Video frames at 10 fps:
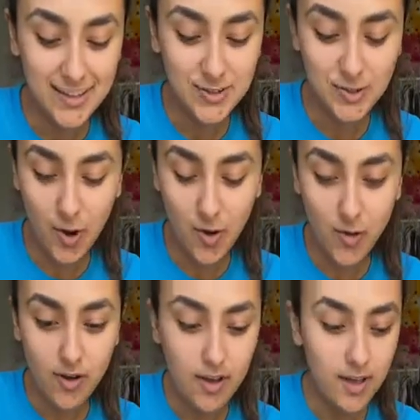
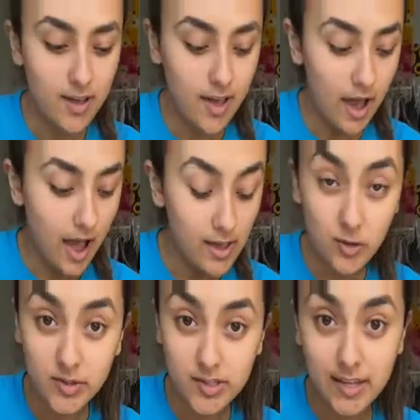So I
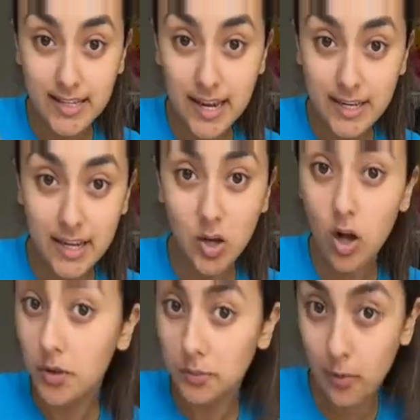use a technique
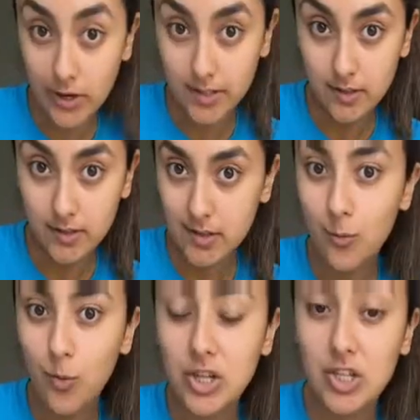called
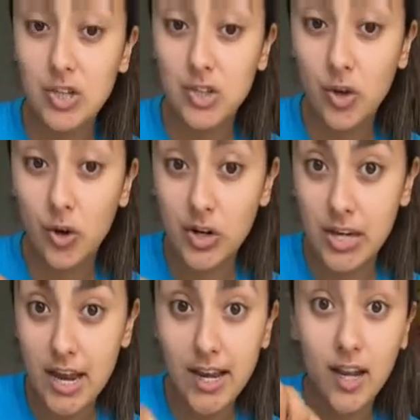Pointillism, which is
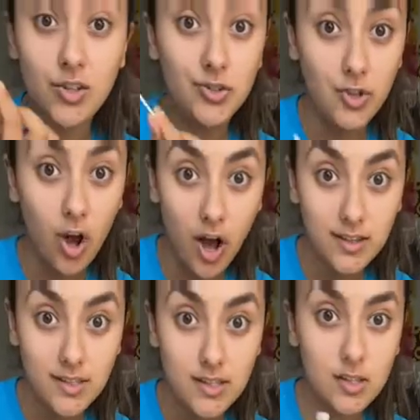creating
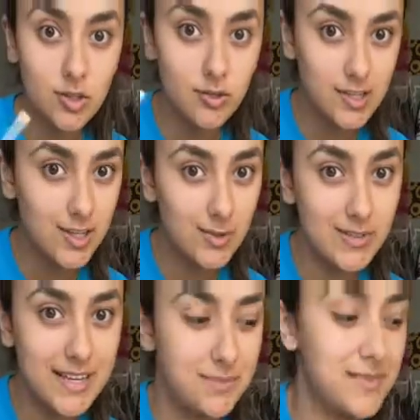dots using
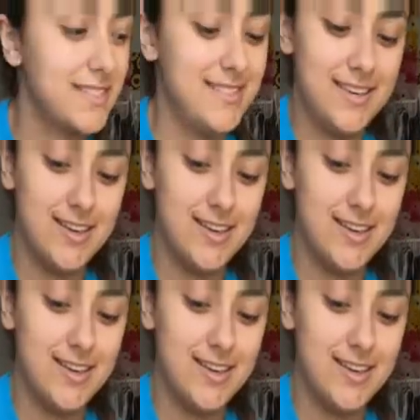Q-tips.